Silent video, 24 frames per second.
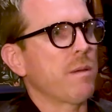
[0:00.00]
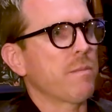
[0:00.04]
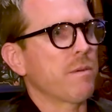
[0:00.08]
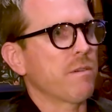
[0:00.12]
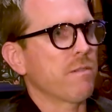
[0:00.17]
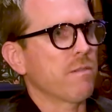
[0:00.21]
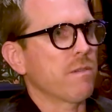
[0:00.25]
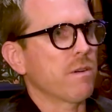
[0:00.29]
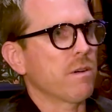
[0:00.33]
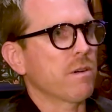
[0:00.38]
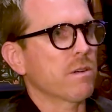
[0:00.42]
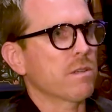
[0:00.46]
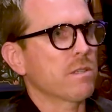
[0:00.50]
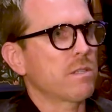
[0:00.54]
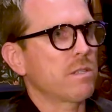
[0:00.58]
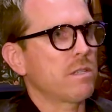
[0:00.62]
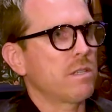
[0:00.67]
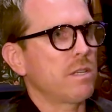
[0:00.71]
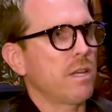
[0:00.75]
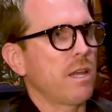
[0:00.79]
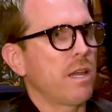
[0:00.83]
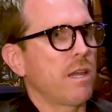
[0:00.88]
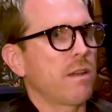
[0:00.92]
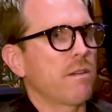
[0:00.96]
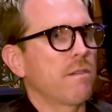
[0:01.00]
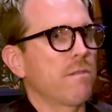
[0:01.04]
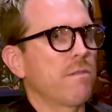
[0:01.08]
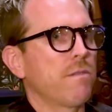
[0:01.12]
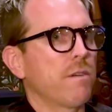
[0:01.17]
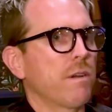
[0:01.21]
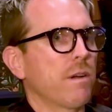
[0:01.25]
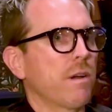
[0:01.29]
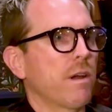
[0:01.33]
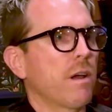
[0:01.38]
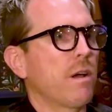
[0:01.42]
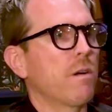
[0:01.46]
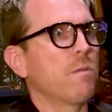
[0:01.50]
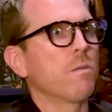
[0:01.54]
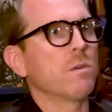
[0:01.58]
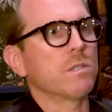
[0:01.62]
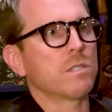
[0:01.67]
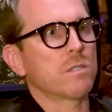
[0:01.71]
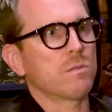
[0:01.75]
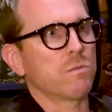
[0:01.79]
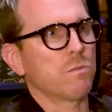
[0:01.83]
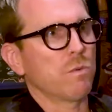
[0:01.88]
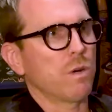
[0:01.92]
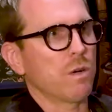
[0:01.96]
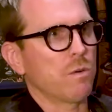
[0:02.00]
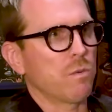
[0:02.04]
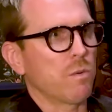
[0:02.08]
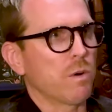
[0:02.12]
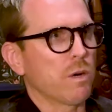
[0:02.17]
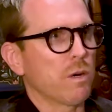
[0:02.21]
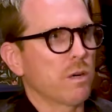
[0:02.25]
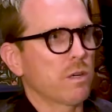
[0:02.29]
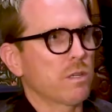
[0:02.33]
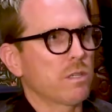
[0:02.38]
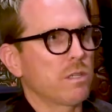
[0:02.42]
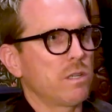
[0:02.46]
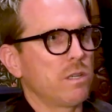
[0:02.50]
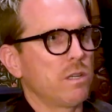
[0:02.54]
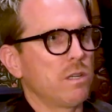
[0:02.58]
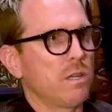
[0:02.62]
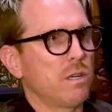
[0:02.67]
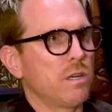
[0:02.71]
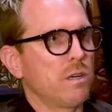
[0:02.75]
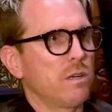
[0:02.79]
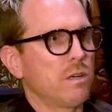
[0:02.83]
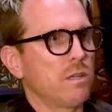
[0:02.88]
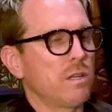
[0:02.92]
paper first and figuring out what, what works, you know?